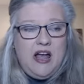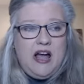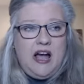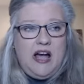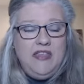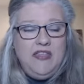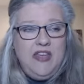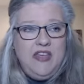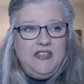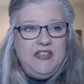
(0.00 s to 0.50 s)

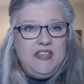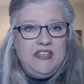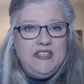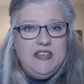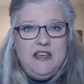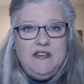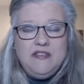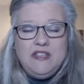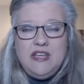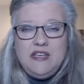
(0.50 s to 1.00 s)
I think this
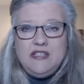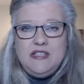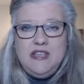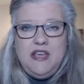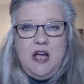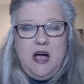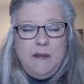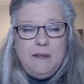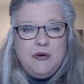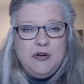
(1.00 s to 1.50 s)
gives us
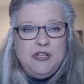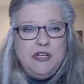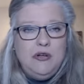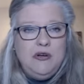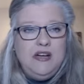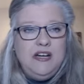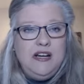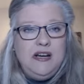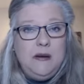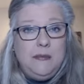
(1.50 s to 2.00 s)
the
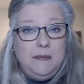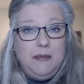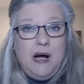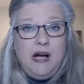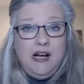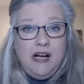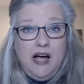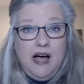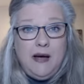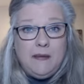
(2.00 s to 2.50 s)
opportunity to
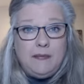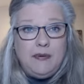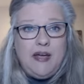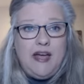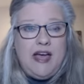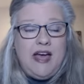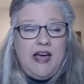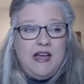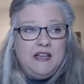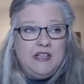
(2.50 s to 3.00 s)
buck up
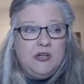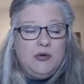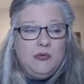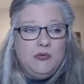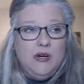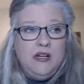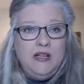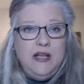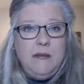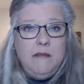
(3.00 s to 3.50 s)
and to
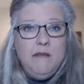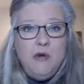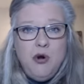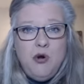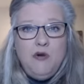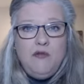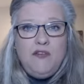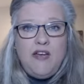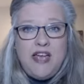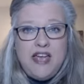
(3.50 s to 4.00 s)
really
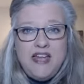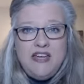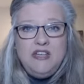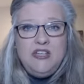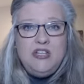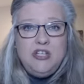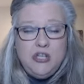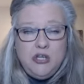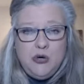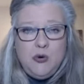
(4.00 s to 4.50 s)
move
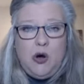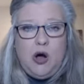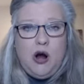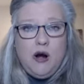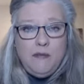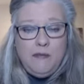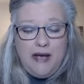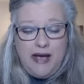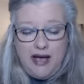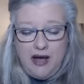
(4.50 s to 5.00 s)
into
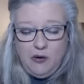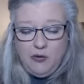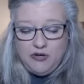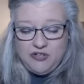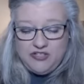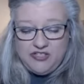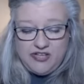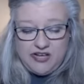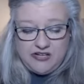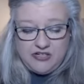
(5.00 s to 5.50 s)
our power
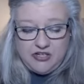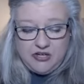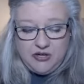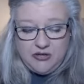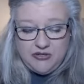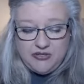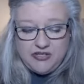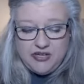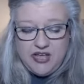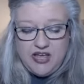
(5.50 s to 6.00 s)

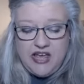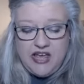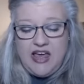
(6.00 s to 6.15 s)
centers.